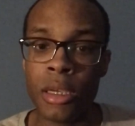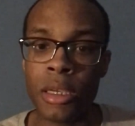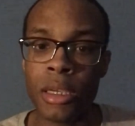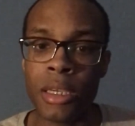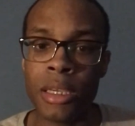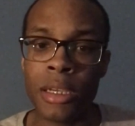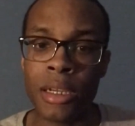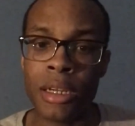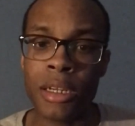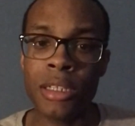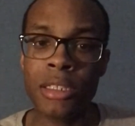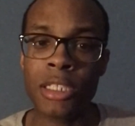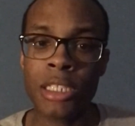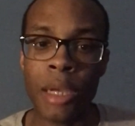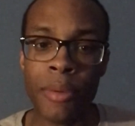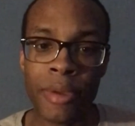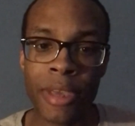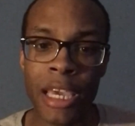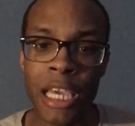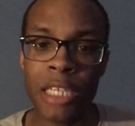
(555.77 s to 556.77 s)
There's
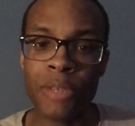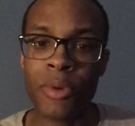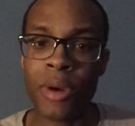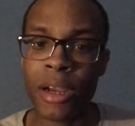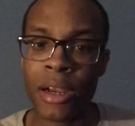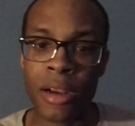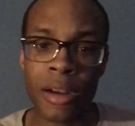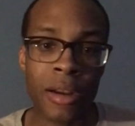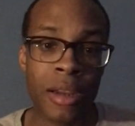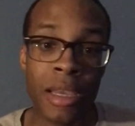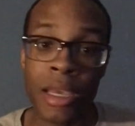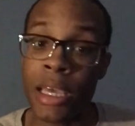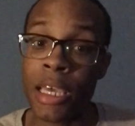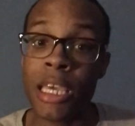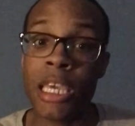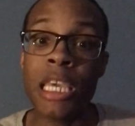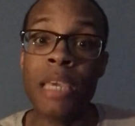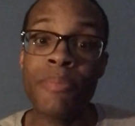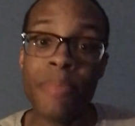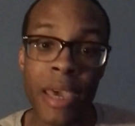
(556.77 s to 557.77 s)
some games where
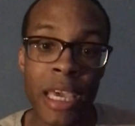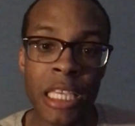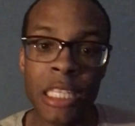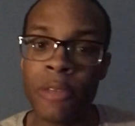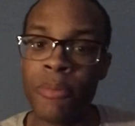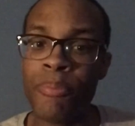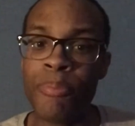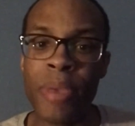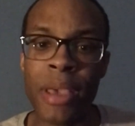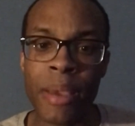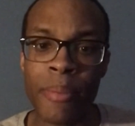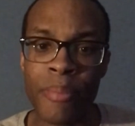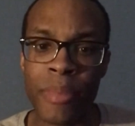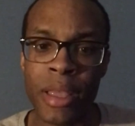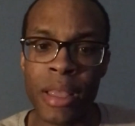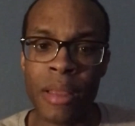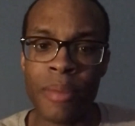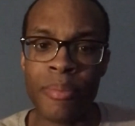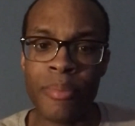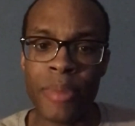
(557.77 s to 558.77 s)
he made big,
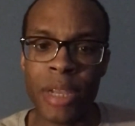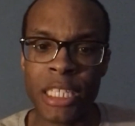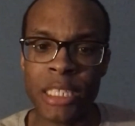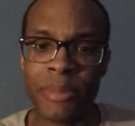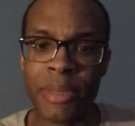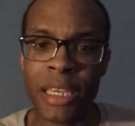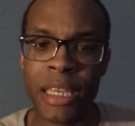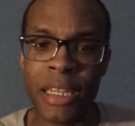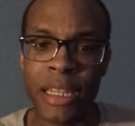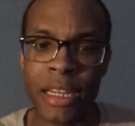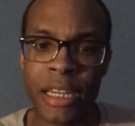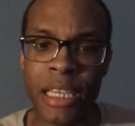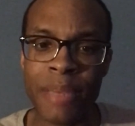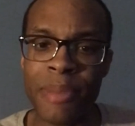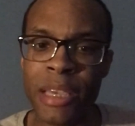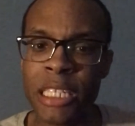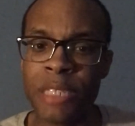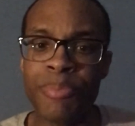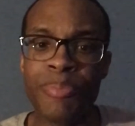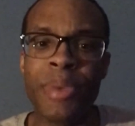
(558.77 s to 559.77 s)
especially in the beginning of the year, he
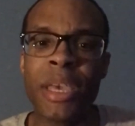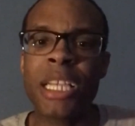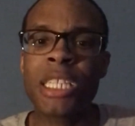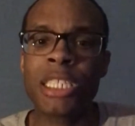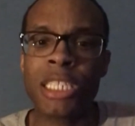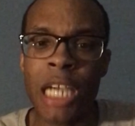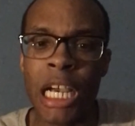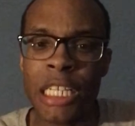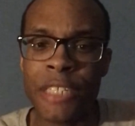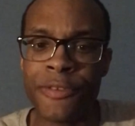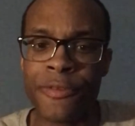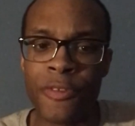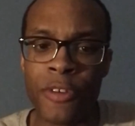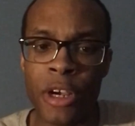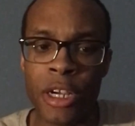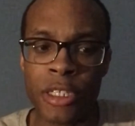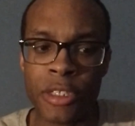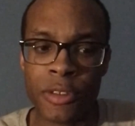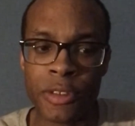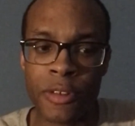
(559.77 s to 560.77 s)
made big shots
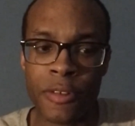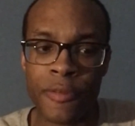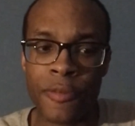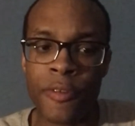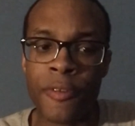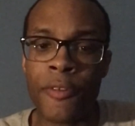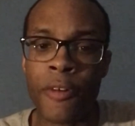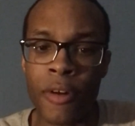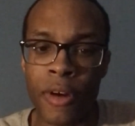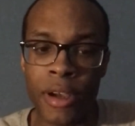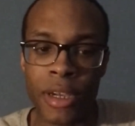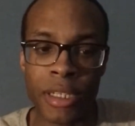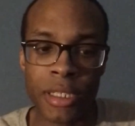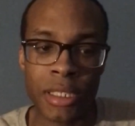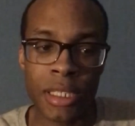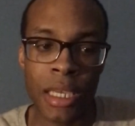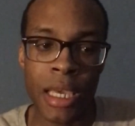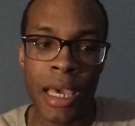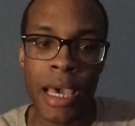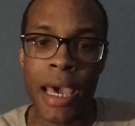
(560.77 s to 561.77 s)
for us,
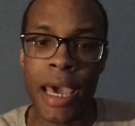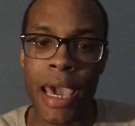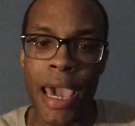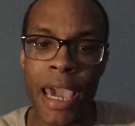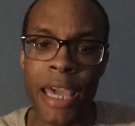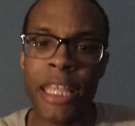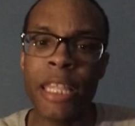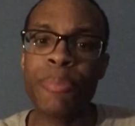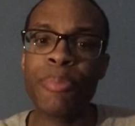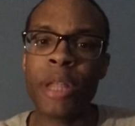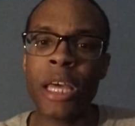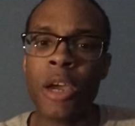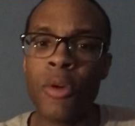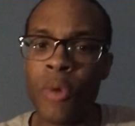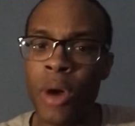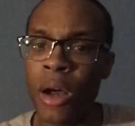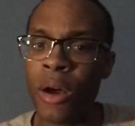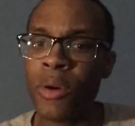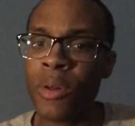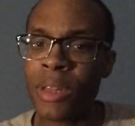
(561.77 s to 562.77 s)
and he played
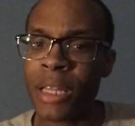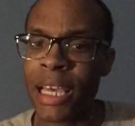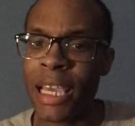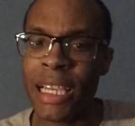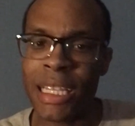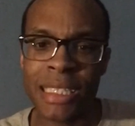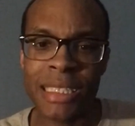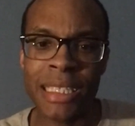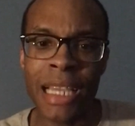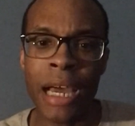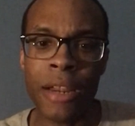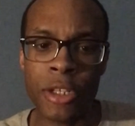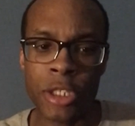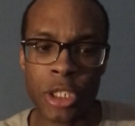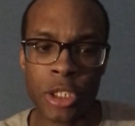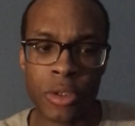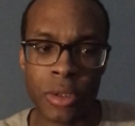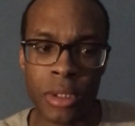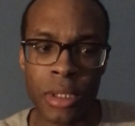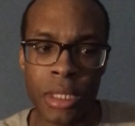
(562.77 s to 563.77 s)
well late down
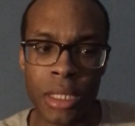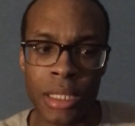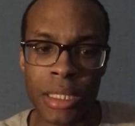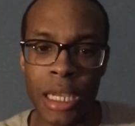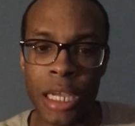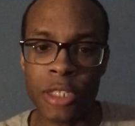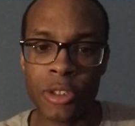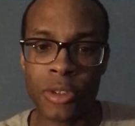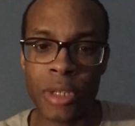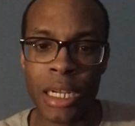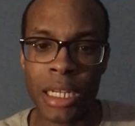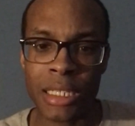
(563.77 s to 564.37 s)
the stretch.